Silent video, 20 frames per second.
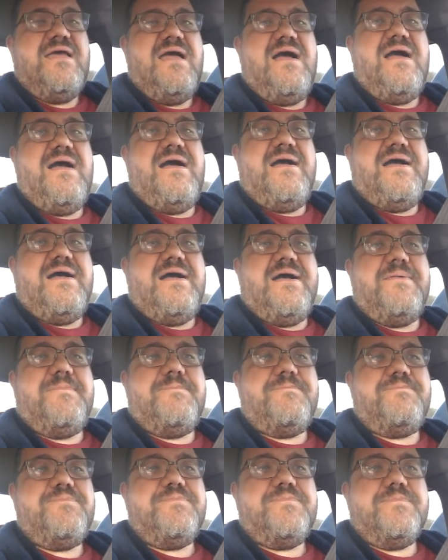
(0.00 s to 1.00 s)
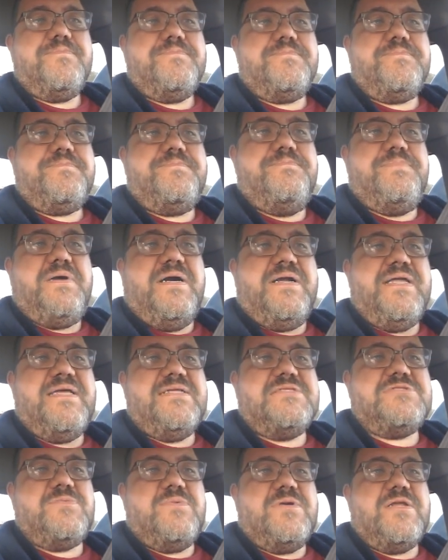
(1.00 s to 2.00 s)
but
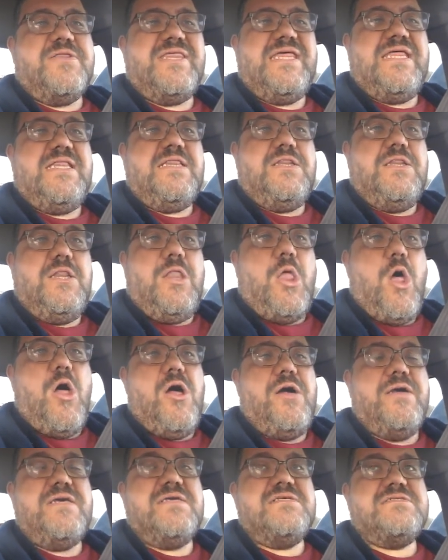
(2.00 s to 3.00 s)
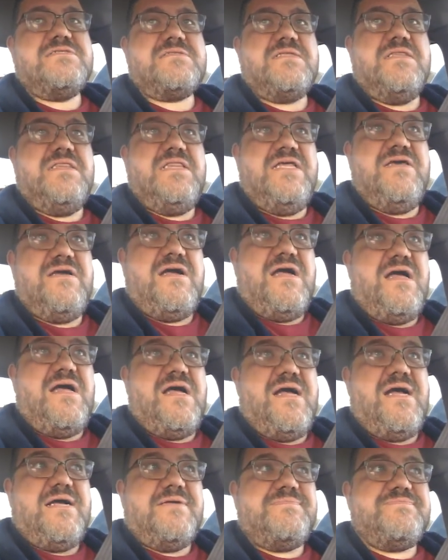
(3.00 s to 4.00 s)
it's one of the longest
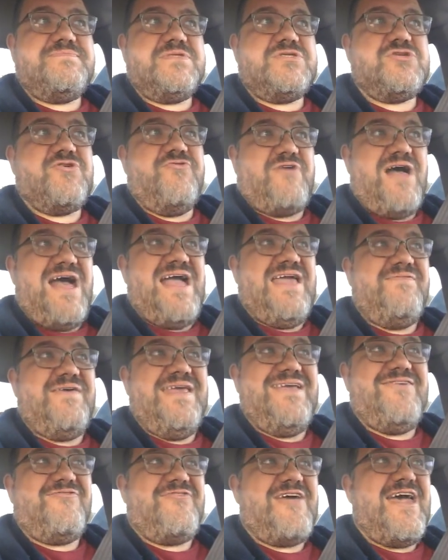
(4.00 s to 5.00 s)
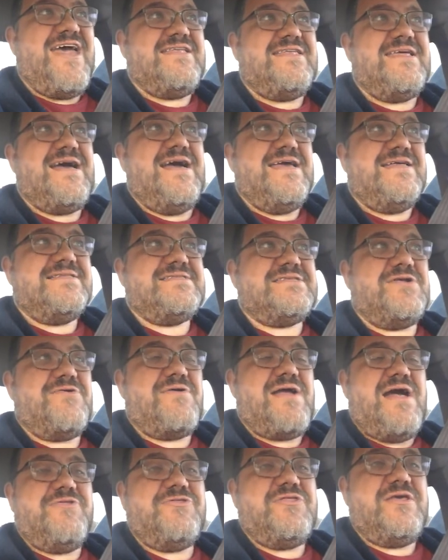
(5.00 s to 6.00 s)
surviving fad diets that are
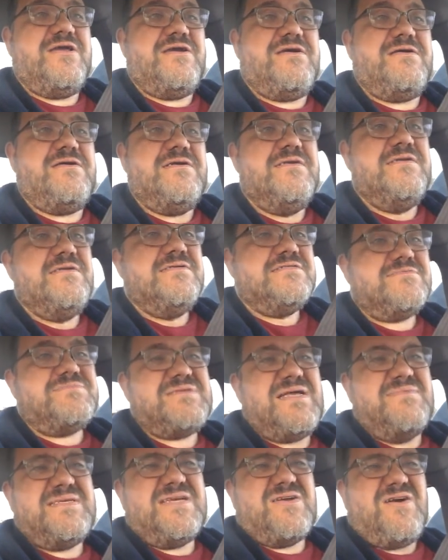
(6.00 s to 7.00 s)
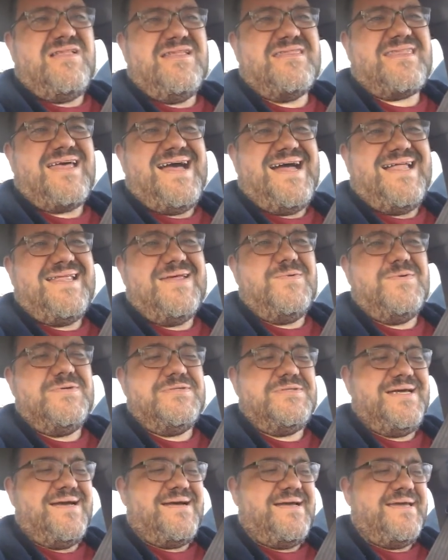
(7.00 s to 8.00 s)
out there. Sometimes I call it the
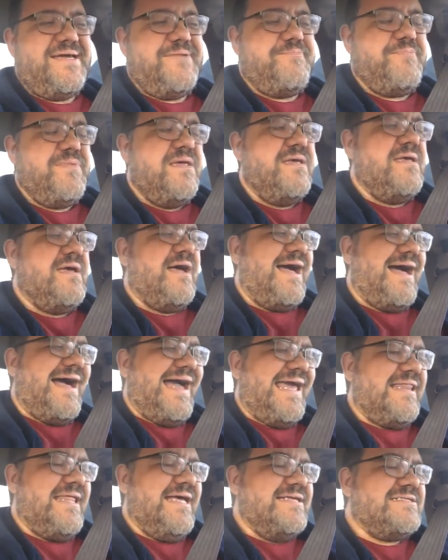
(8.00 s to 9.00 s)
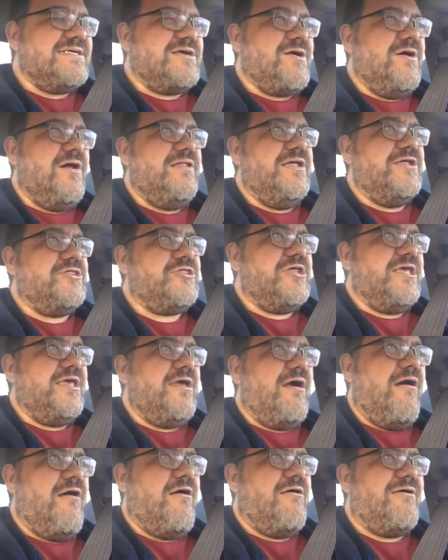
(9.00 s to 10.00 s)
Hollywood diet. I like to call it the
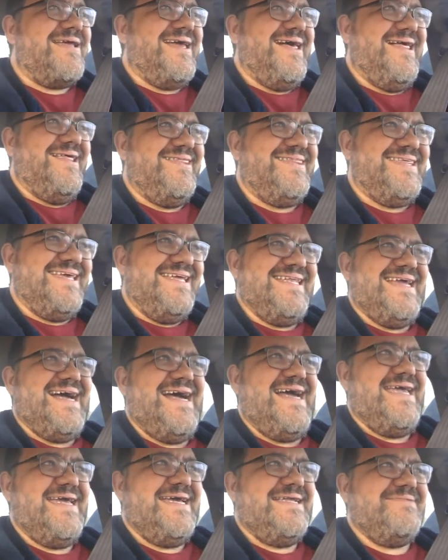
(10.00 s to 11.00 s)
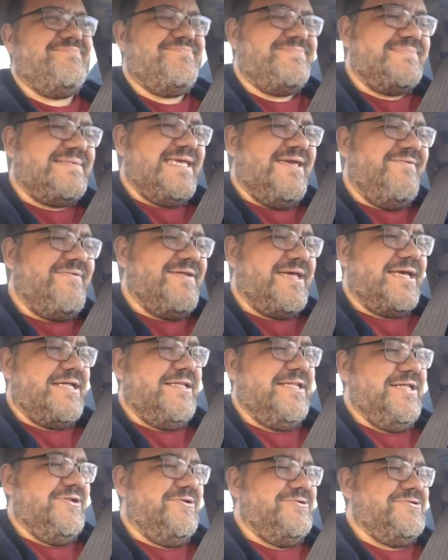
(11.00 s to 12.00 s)
heart healthy diet, give it a
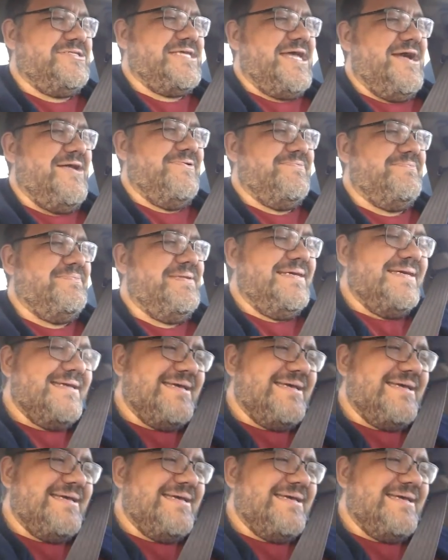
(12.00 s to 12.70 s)
cleaner sound.